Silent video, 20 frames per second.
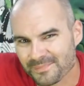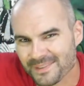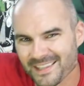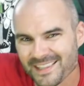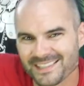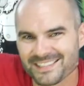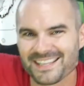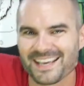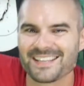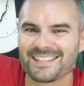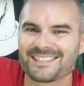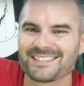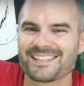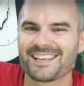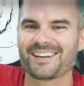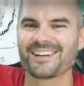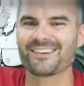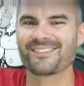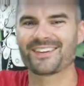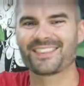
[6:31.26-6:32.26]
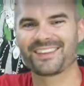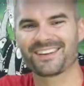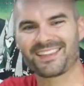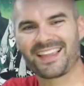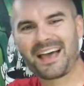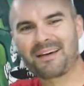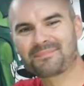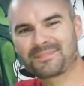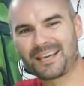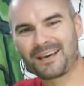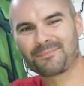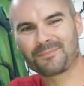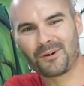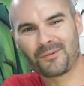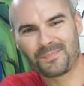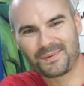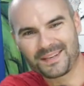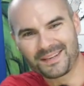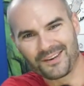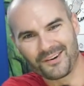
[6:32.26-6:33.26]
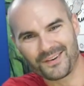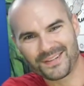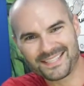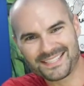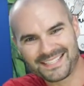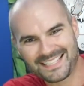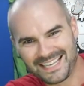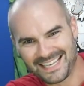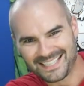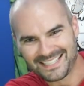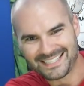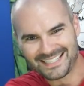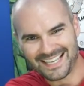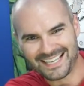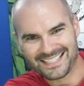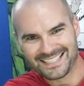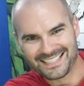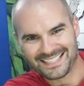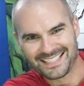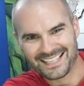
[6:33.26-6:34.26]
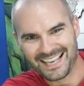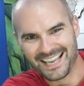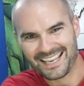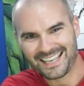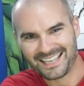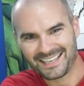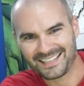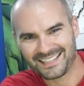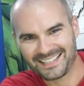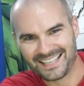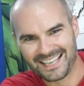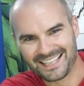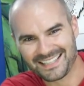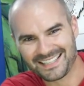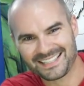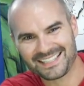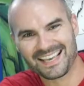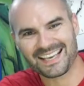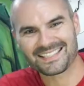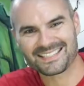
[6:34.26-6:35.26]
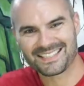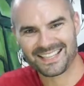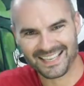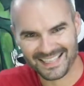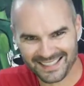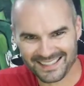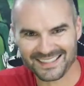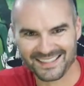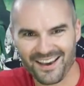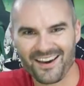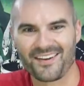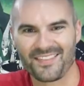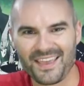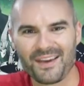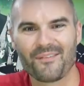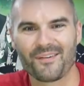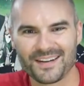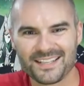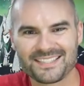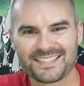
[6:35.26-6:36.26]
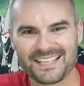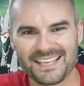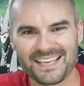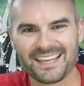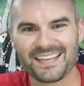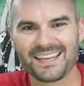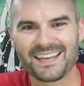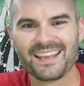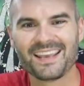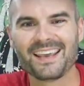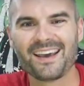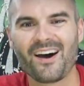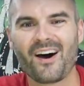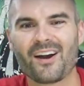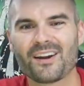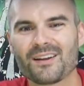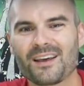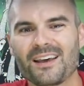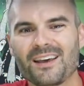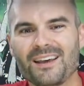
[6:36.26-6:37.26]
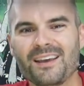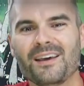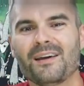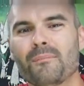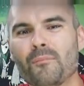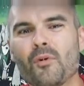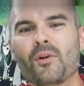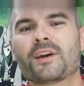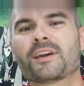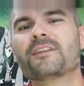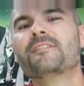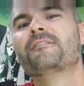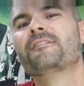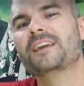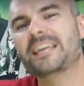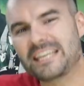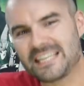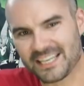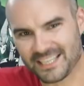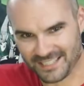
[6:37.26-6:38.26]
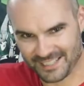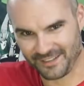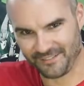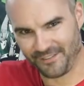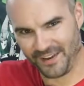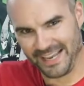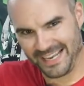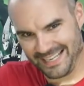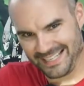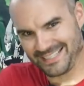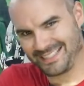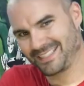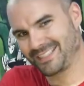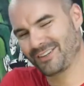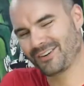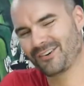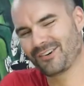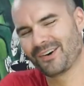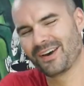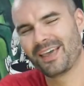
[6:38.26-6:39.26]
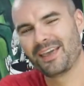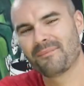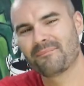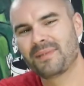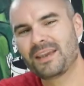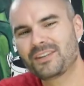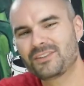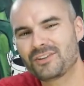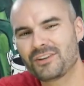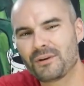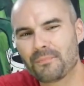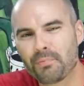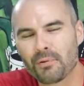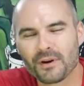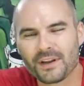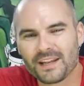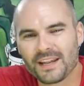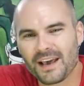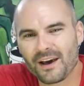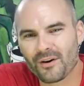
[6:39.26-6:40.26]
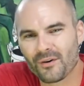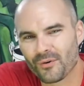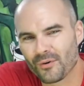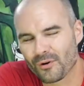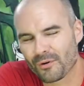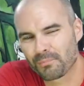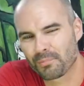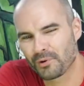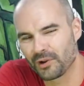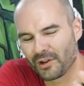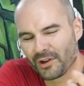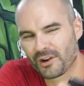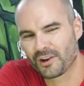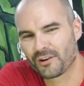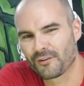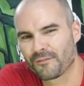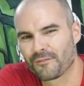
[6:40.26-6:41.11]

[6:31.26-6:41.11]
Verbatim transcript: to the test center with your laptop open going, see, it says I can take the test. Like, no, they want to see it on a more convenient device. So make sure you print it out or put it on your